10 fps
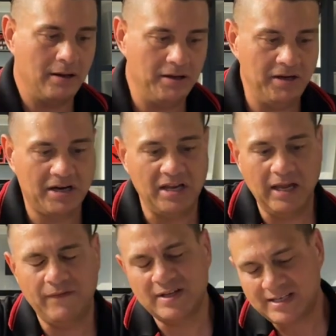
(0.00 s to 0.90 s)
You could
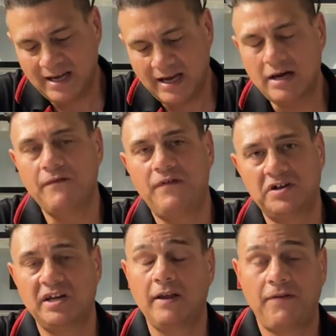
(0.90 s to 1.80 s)
even say
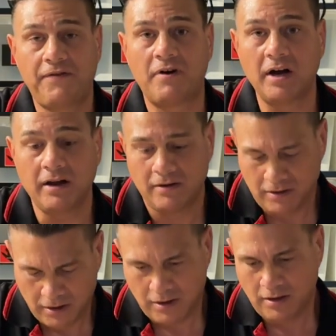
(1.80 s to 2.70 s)
unofficially 3.
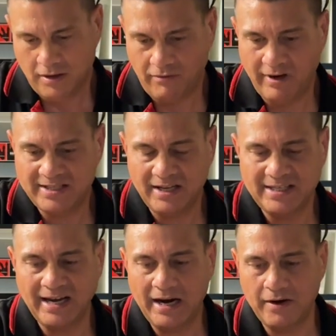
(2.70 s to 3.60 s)
The reason I
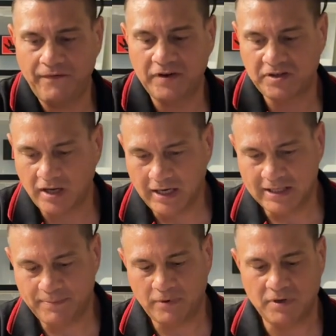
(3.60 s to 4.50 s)
say unofficially is
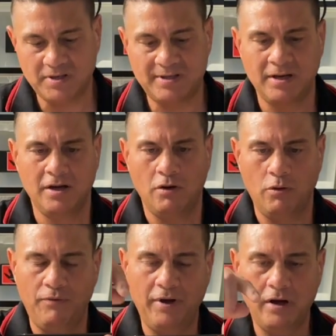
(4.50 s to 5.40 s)
because
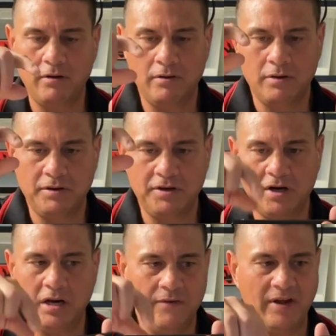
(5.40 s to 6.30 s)
although you
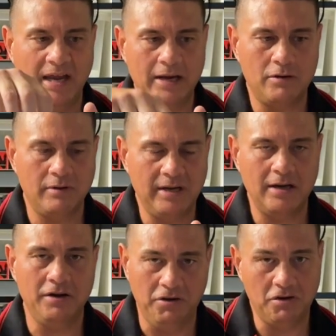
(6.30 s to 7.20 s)
don't have a handle
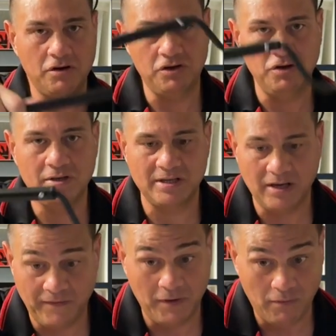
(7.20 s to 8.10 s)
here, you could use it
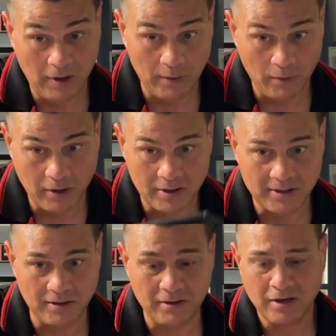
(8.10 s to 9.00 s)
if you really wanted
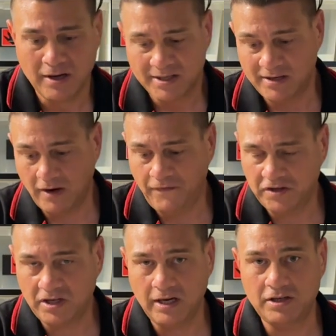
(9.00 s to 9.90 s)
to. So
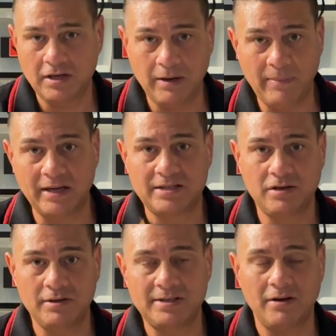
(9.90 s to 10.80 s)
officially, it makes
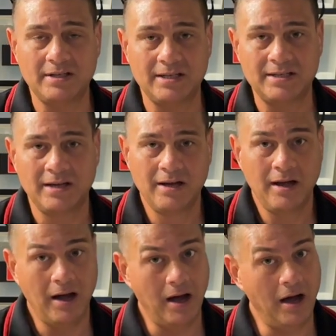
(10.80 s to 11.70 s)
2 sizes,
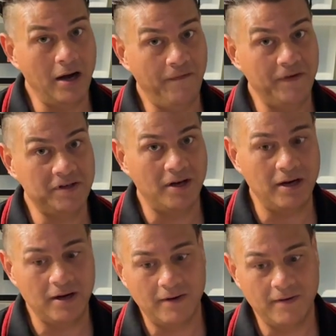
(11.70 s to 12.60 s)

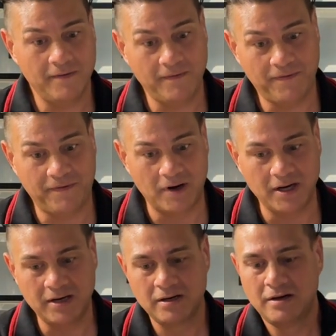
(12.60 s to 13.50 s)
unofficially
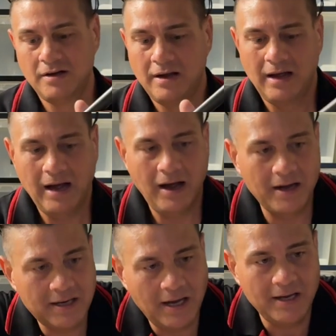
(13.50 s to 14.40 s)
3.
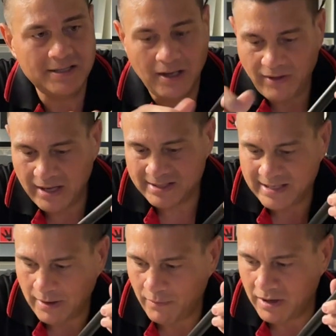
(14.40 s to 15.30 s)
Okay, so that's
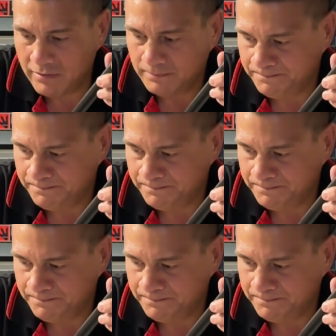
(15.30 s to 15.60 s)
that one.